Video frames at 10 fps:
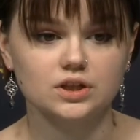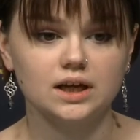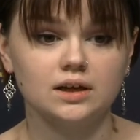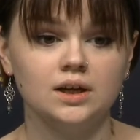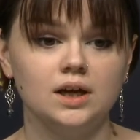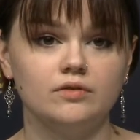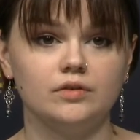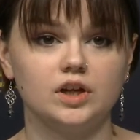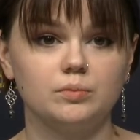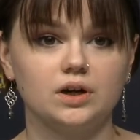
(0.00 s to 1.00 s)
Most
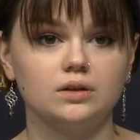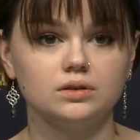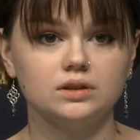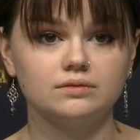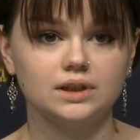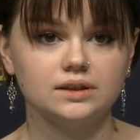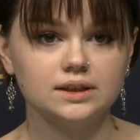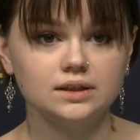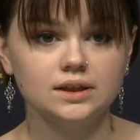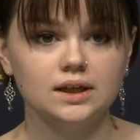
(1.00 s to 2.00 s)

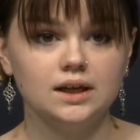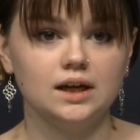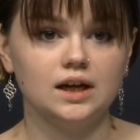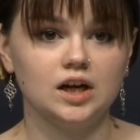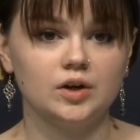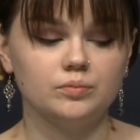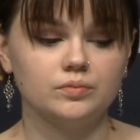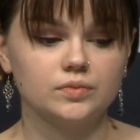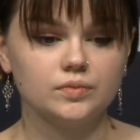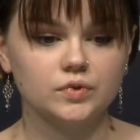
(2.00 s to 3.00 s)
Germans
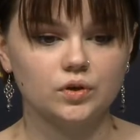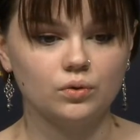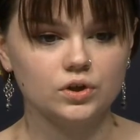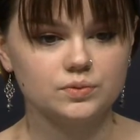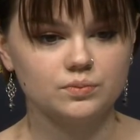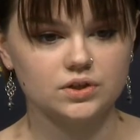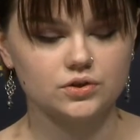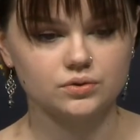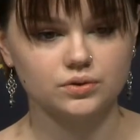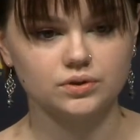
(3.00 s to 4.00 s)
suffered a
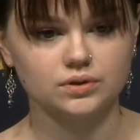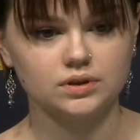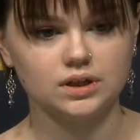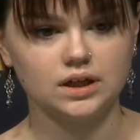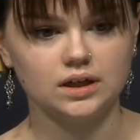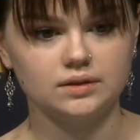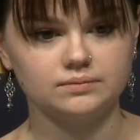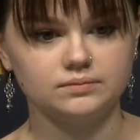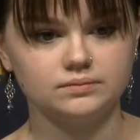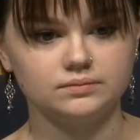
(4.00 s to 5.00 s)
lot
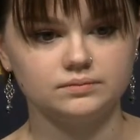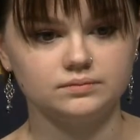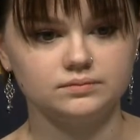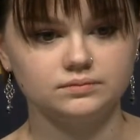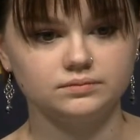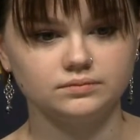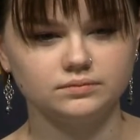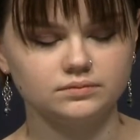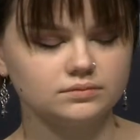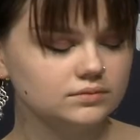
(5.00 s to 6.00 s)
the
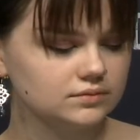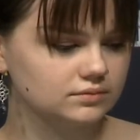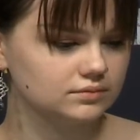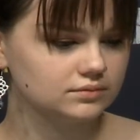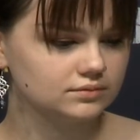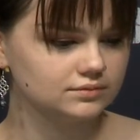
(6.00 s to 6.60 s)
Cold War.